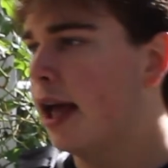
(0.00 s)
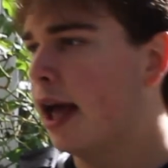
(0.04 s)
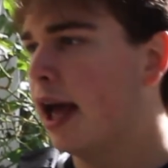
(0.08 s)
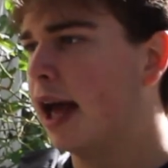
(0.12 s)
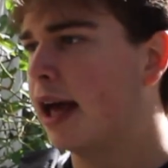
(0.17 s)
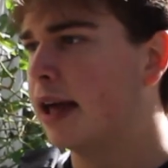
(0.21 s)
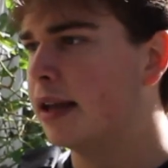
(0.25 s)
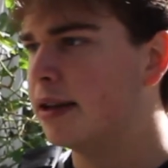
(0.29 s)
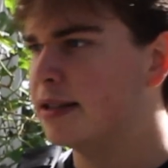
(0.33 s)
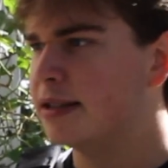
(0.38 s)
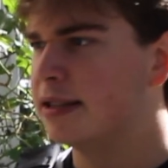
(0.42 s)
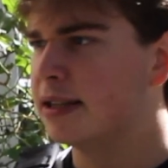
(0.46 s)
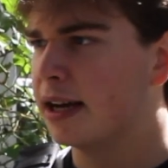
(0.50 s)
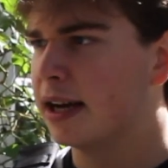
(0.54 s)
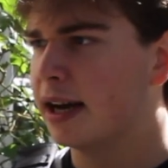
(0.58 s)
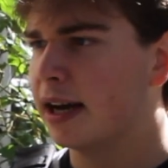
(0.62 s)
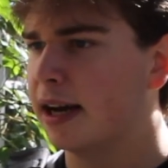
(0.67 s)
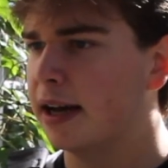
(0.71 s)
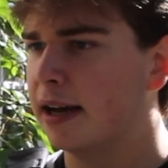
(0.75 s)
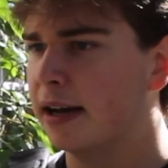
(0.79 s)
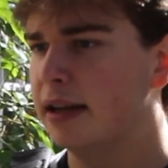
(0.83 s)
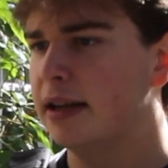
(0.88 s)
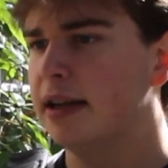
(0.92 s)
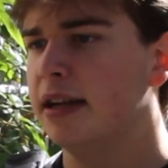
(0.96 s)
and
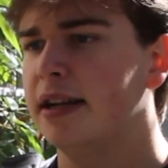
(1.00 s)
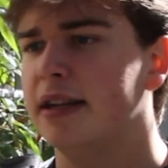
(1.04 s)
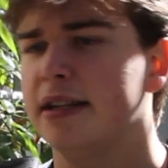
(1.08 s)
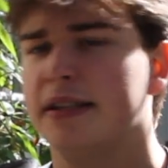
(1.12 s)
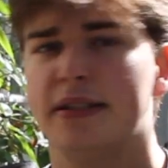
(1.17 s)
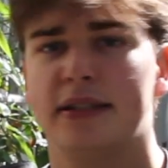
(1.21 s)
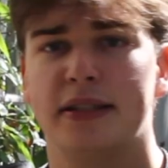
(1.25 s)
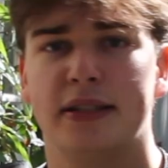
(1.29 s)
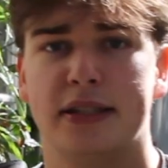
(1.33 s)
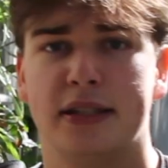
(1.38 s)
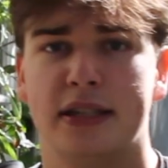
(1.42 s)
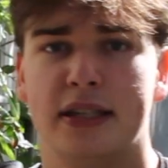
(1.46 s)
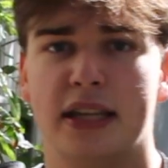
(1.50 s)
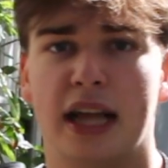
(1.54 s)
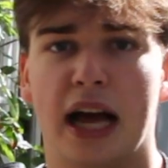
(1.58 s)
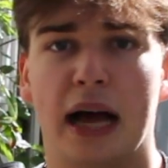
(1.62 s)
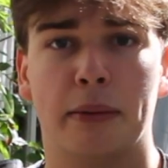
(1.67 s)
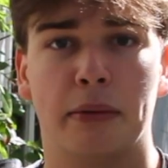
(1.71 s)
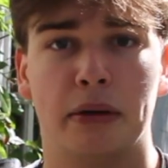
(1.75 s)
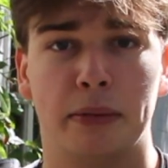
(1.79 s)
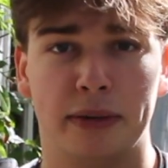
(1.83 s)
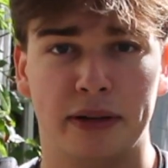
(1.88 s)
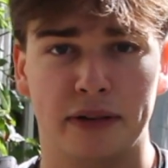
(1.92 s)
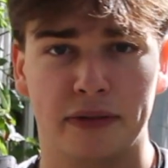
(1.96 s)
uh, I'm
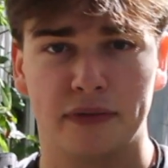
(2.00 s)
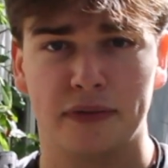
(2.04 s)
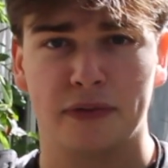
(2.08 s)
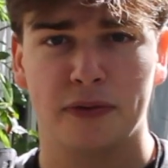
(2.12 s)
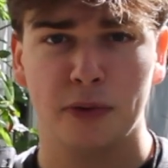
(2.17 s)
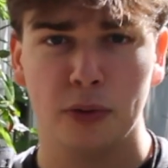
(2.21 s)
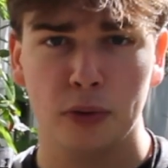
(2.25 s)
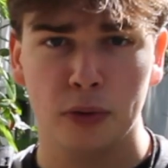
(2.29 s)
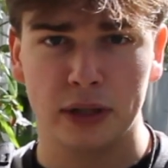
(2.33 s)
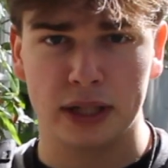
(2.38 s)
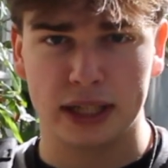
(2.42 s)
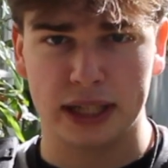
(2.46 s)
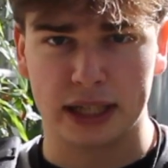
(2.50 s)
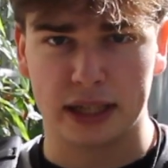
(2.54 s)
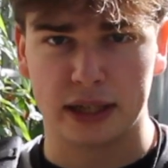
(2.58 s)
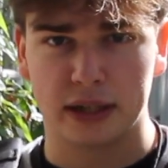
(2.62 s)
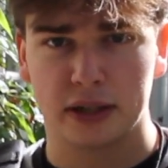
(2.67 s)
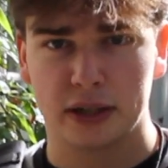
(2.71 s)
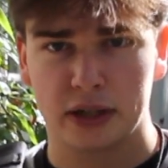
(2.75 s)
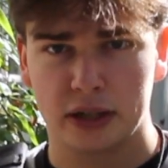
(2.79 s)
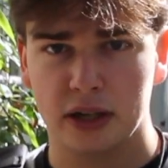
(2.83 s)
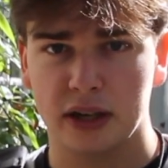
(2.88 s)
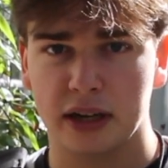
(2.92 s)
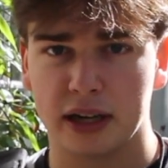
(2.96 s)
gonna be fooling
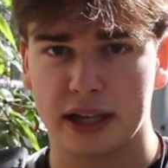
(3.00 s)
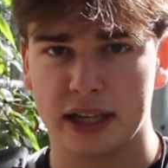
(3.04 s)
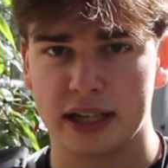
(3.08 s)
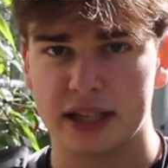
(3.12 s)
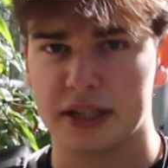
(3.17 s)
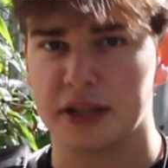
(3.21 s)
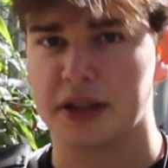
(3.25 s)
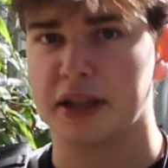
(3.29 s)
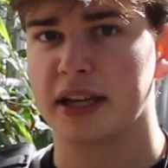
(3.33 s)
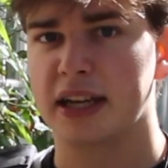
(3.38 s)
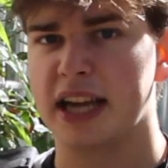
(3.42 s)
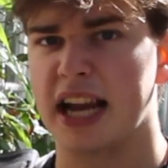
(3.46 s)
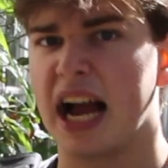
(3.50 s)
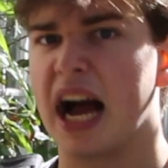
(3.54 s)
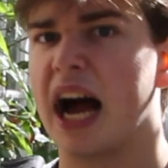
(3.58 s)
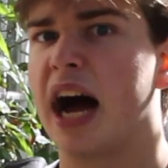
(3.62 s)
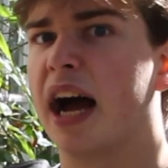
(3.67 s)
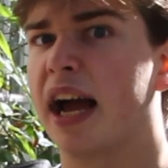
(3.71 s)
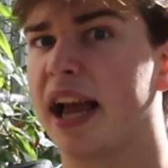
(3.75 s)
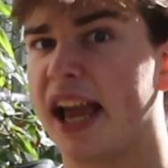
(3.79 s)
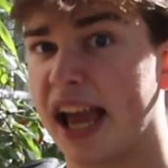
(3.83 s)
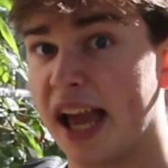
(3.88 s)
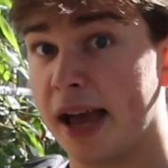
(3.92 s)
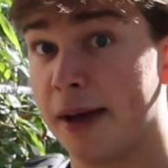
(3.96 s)
Cook into thinking
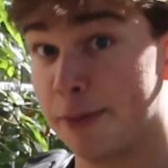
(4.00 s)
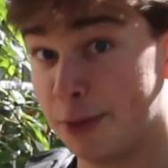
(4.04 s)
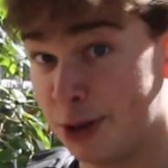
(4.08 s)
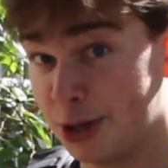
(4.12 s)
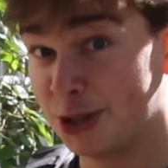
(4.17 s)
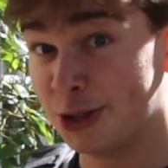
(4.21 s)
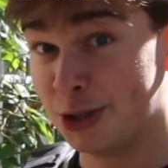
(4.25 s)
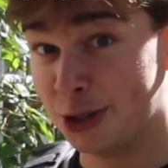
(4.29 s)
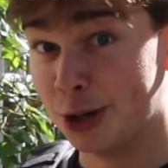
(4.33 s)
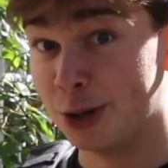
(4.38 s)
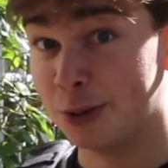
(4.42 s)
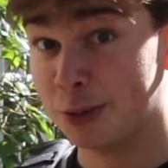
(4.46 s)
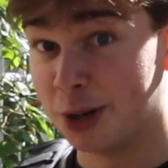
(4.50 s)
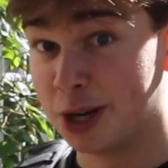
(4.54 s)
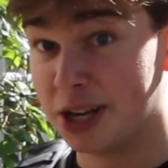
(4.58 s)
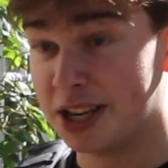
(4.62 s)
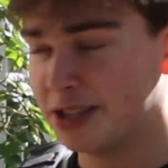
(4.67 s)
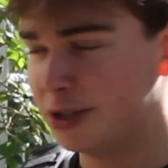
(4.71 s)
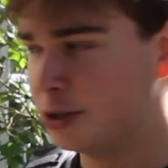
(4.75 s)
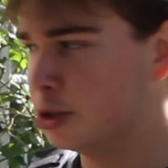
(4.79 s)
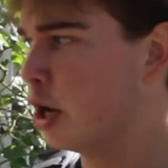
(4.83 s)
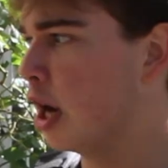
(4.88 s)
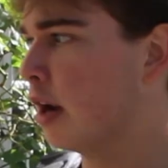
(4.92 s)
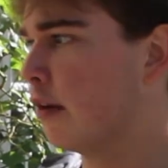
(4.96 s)
I am his Uber
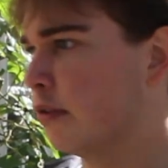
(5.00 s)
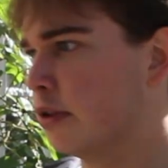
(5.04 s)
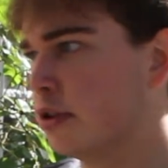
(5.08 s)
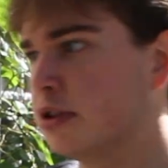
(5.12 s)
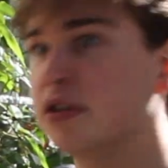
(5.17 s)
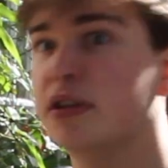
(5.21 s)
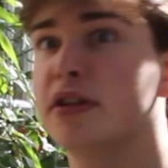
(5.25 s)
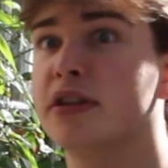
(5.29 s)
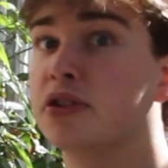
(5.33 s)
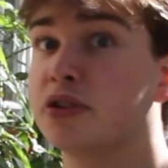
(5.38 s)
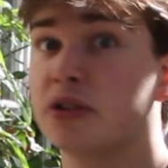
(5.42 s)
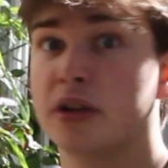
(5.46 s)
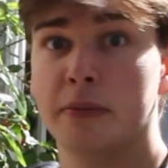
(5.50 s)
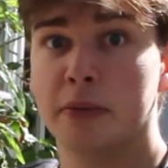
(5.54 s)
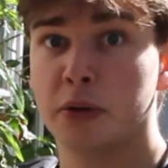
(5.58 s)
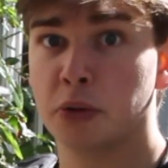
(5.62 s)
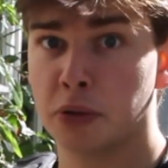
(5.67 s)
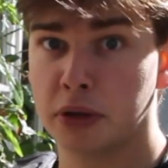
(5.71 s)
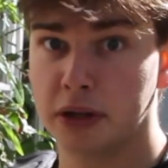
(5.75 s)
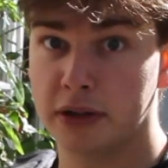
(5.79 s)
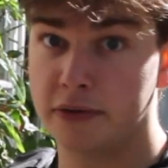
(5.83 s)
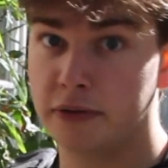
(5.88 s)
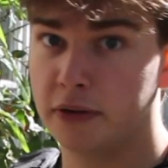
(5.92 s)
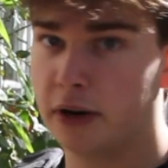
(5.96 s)
Eats driver. This is gonna be
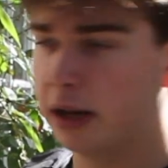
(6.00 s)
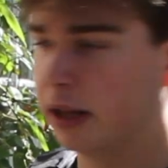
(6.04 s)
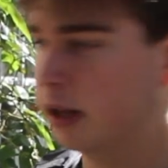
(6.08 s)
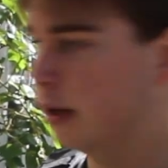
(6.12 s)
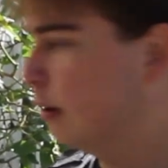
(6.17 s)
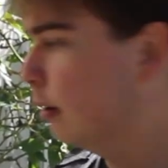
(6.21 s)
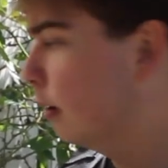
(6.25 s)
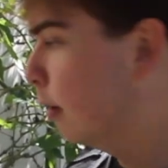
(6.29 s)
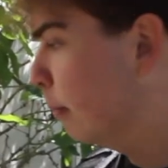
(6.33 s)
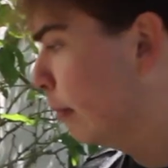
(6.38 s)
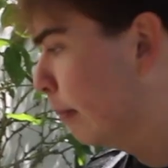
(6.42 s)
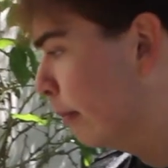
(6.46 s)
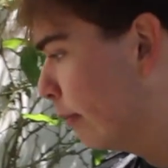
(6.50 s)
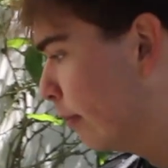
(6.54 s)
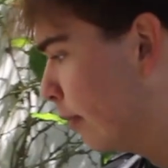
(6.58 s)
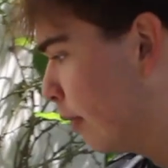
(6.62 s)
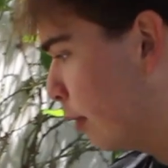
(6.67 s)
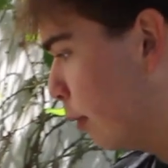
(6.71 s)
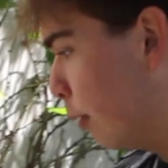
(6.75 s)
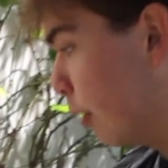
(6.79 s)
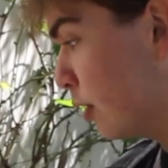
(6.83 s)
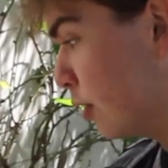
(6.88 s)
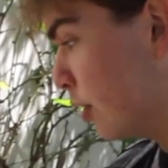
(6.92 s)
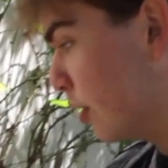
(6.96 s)
really funny.
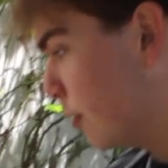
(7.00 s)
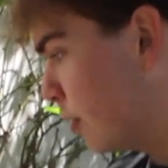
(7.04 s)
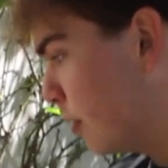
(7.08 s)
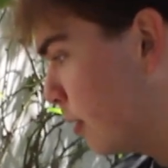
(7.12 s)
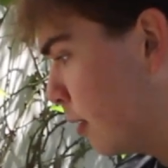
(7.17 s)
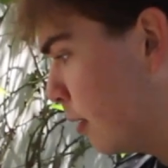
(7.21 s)
Watch this.